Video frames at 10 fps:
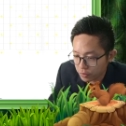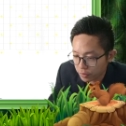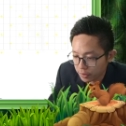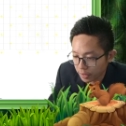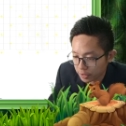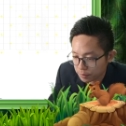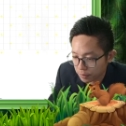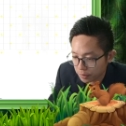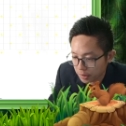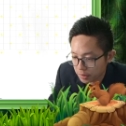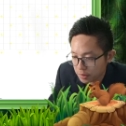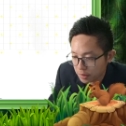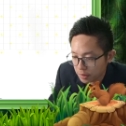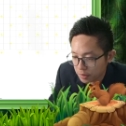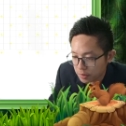3 exponent
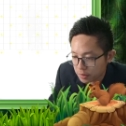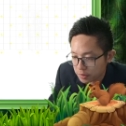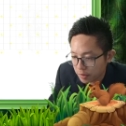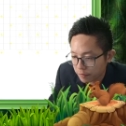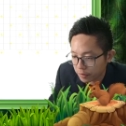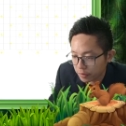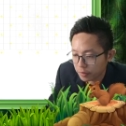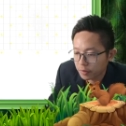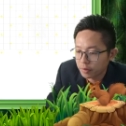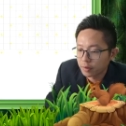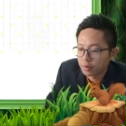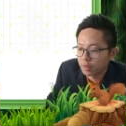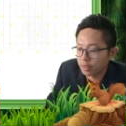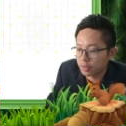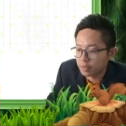7.
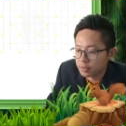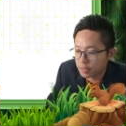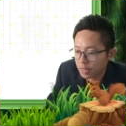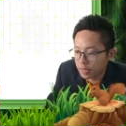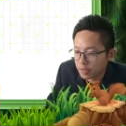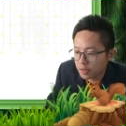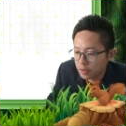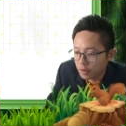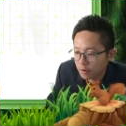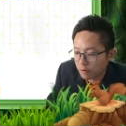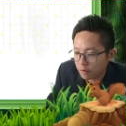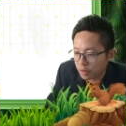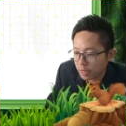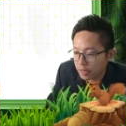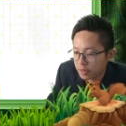And then sine
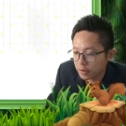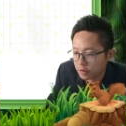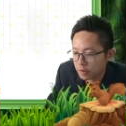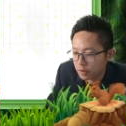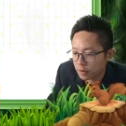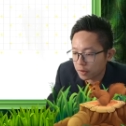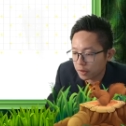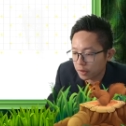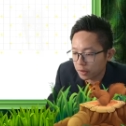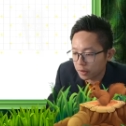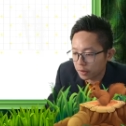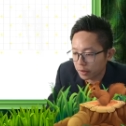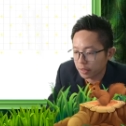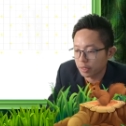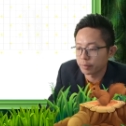90 degree.
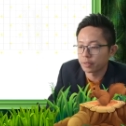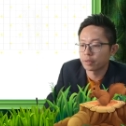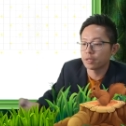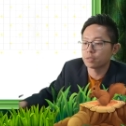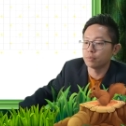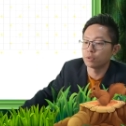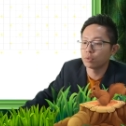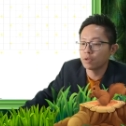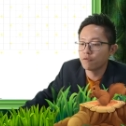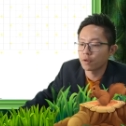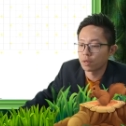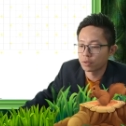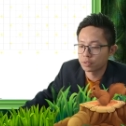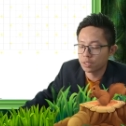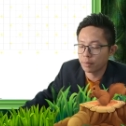Because between
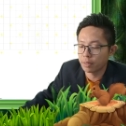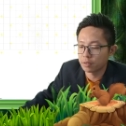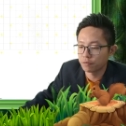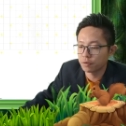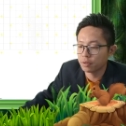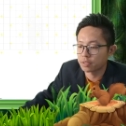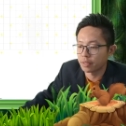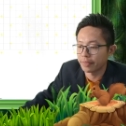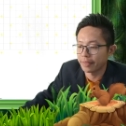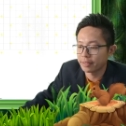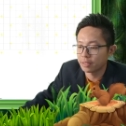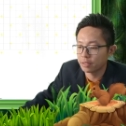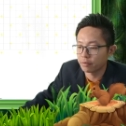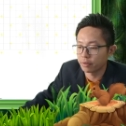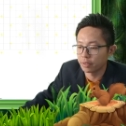velocity and magnetic field is 90
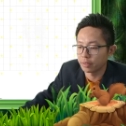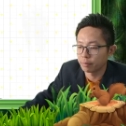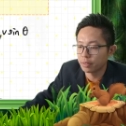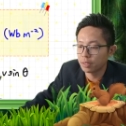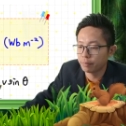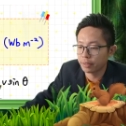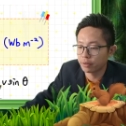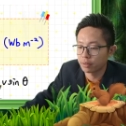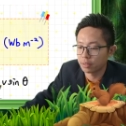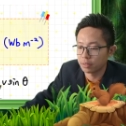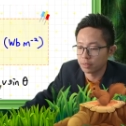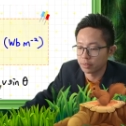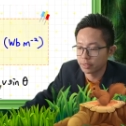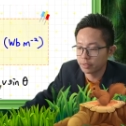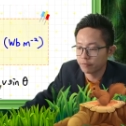degree. Perpendicular.
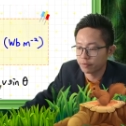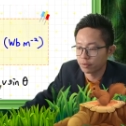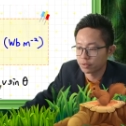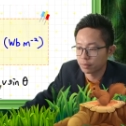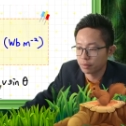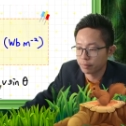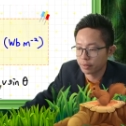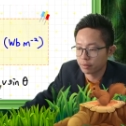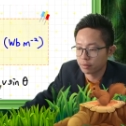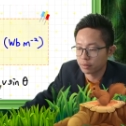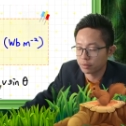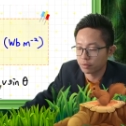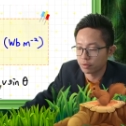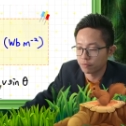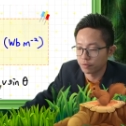Yeah, velocity perpendicular to
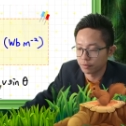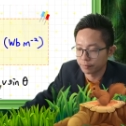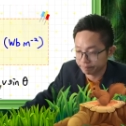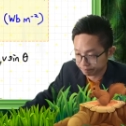the field.